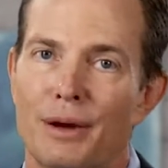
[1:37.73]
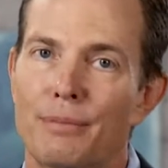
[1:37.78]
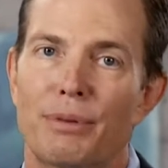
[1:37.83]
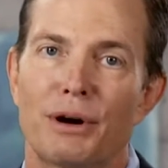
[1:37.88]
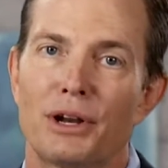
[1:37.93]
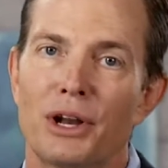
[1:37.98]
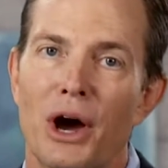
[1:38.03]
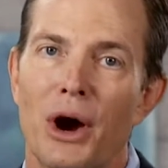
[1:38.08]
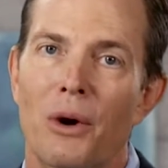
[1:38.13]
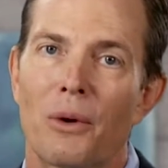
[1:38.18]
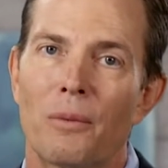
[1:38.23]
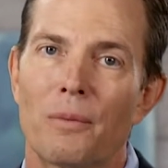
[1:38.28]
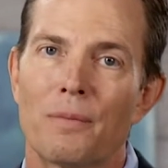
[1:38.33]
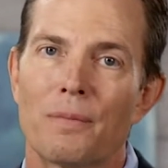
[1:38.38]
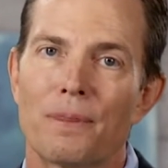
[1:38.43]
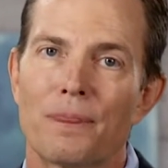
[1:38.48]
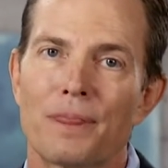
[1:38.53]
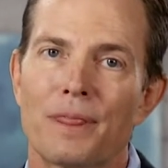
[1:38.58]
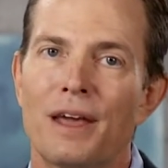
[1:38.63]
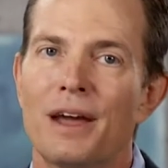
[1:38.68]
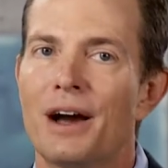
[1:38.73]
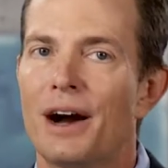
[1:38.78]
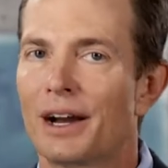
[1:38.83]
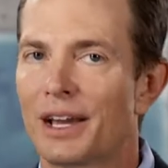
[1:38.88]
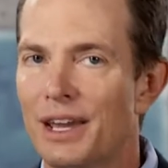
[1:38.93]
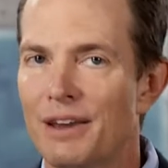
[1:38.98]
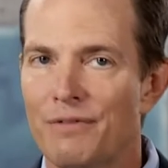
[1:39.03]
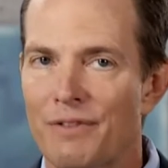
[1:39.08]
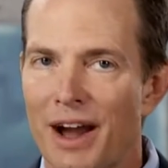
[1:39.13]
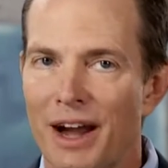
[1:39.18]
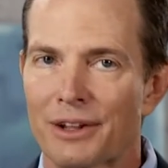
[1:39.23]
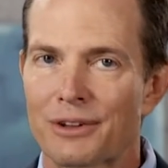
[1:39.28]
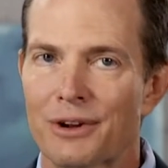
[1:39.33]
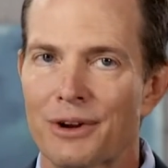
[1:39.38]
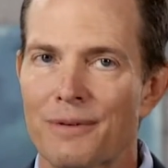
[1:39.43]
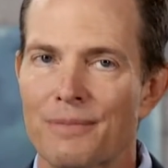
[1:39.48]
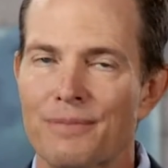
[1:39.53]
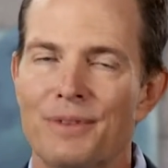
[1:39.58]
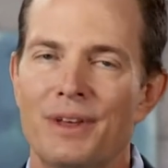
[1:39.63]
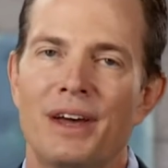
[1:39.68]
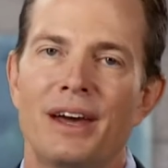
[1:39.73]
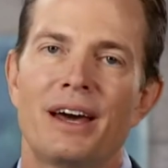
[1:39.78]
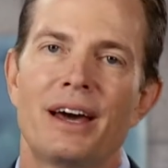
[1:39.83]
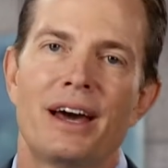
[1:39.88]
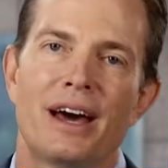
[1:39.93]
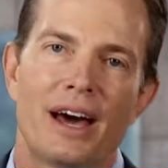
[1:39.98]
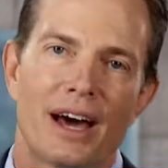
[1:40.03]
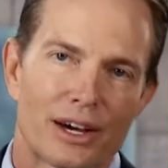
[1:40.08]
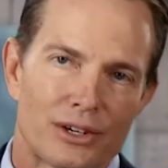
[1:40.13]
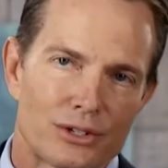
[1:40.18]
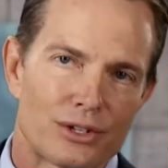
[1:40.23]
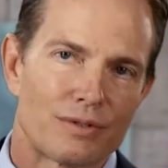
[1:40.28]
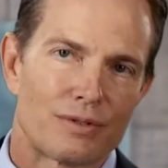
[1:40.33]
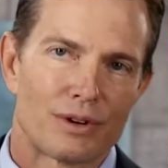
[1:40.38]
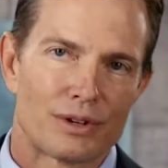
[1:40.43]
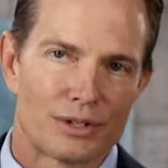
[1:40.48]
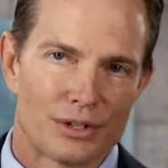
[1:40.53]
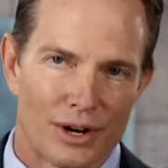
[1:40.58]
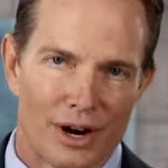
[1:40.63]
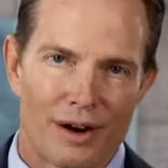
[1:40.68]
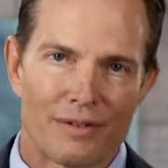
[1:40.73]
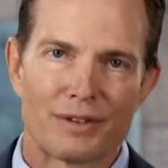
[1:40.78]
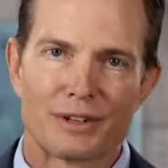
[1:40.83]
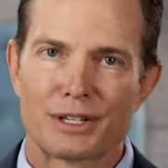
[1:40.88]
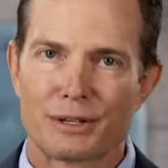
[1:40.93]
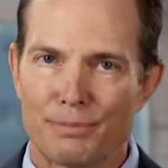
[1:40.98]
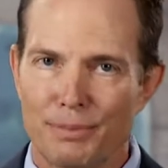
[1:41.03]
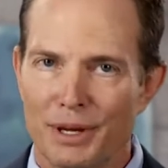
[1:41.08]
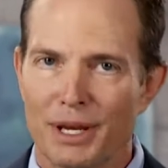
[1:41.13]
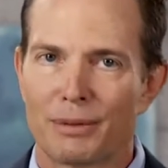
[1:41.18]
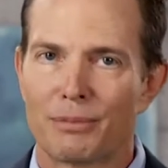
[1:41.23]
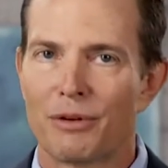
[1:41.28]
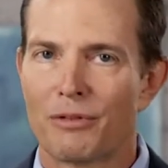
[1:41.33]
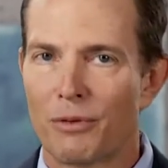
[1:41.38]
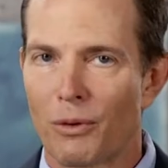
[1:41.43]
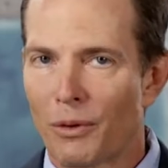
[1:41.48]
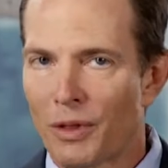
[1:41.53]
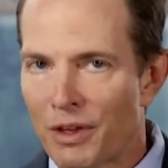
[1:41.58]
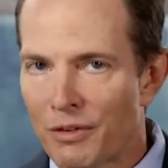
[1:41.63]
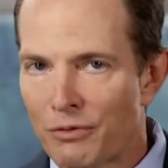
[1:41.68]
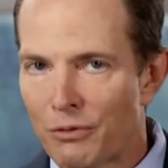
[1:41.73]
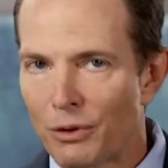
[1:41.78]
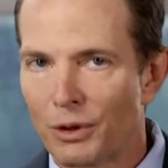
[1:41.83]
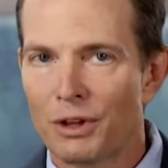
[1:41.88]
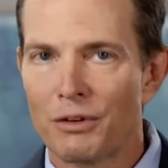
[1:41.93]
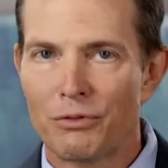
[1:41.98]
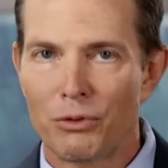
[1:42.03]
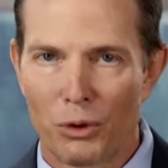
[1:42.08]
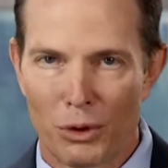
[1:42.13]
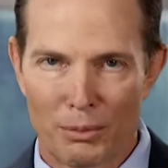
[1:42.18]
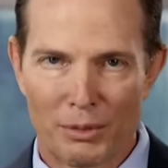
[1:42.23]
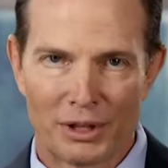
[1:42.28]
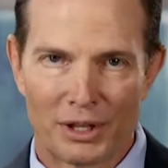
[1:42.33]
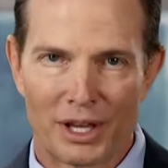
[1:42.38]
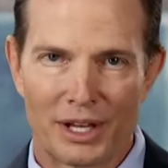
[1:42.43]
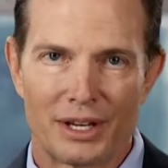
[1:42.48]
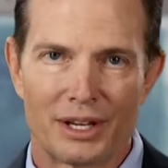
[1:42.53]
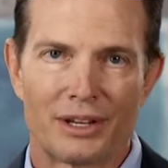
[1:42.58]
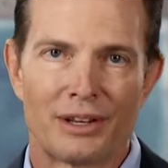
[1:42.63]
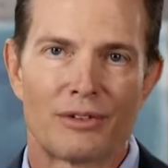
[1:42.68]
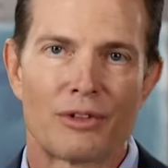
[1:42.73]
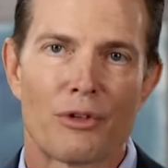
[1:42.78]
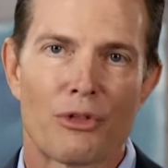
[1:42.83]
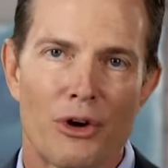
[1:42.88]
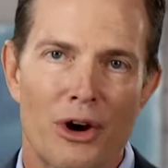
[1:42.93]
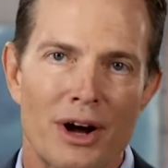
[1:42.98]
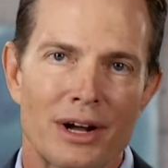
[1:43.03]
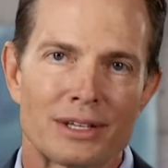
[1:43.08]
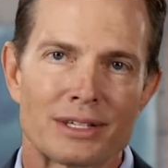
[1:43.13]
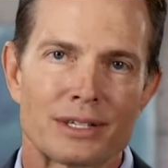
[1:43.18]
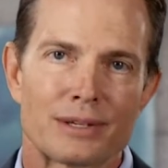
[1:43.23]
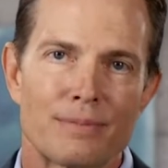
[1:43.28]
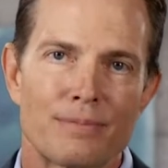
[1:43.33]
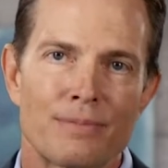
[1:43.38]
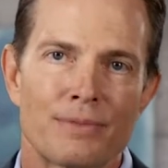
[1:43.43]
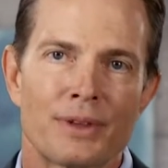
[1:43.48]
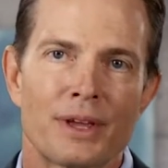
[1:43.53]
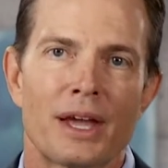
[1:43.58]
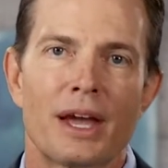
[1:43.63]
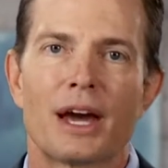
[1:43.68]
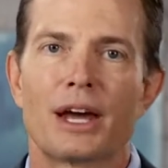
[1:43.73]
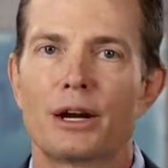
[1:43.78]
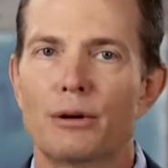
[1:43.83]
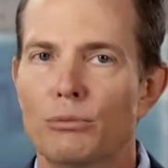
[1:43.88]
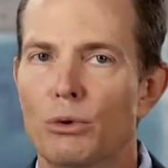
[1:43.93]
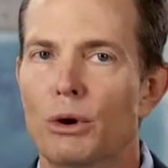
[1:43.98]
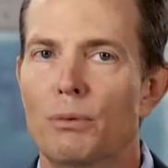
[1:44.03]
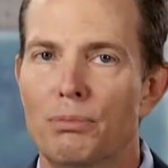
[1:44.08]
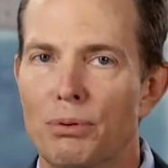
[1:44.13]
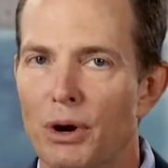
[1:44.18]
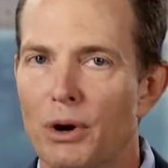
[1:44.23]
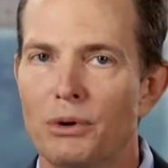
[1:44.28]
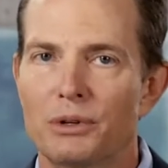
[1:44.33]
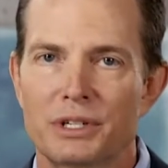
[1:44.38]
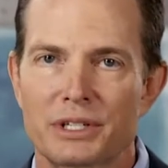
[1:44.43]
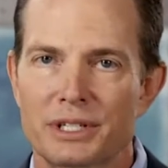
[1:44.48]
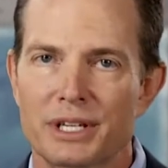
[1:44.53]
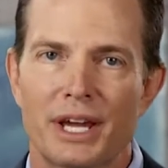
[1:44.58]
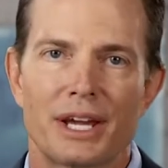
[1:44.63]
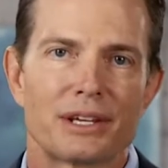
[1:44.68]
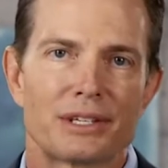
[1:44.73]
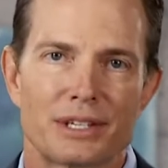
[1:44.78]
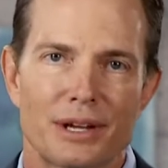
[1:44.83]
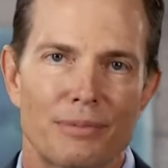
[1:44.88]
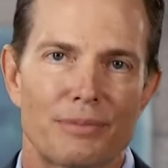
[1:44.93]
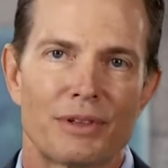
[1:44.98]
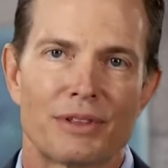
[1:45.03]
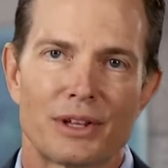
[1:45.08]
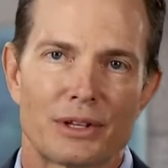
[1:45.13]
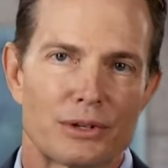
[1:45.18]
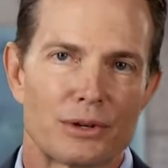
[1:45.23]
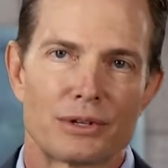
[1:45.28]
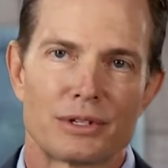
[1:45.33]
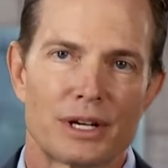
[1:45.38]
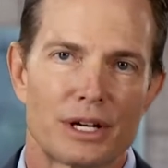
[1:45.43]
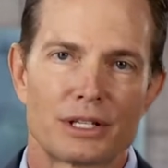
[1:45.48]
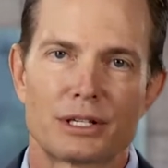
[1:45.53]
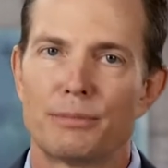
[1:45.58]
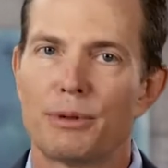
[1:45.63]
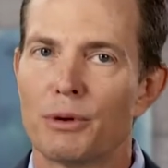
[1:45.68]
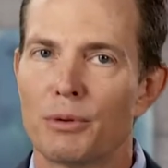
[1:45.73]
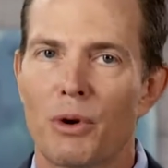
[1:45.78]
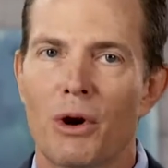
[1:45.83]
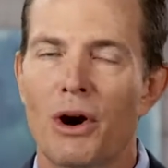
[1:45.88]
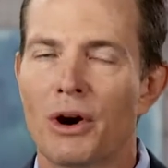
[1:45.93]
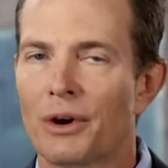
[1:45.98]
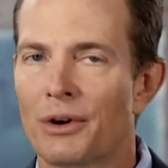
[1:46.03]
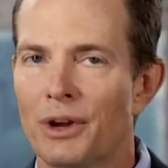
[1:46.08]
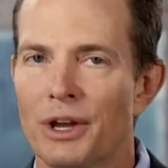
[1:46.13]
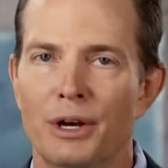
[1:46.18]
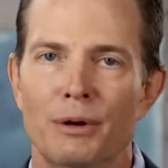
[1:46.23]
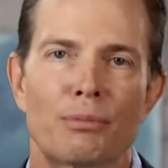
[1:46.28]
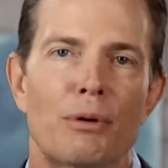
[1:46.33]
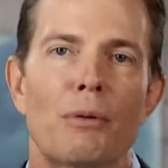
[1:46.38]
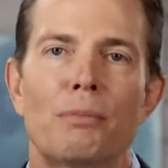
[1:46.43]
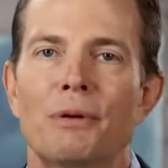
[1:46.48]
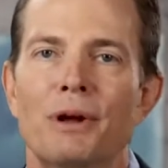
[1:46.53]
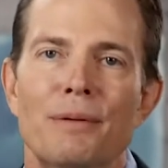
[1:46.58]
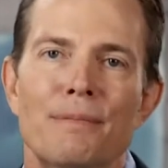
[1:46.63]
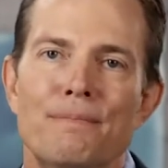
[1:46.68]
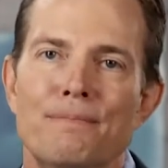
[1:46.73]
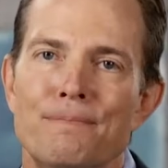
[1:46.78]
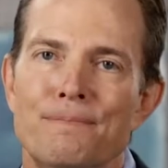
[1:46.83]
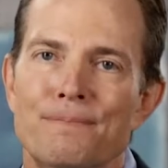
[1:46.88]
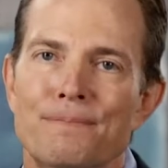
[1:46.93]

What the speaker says: But no. A key factor? Extroverts often speak before they've fully formulated their thoughts and are more prone to saying something that turns out to be wrong or inappropriate.